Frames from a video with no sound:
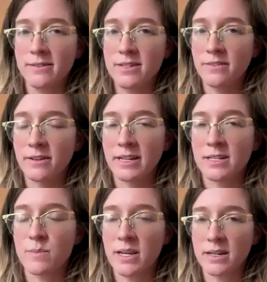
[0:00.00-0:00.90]
suffering
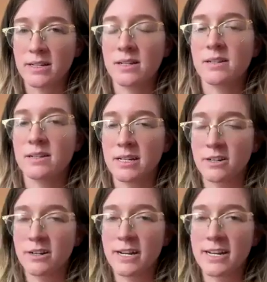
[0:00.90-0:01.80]
has begun to
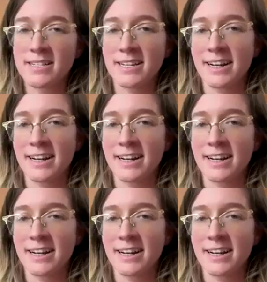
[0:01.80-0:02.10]
decrease.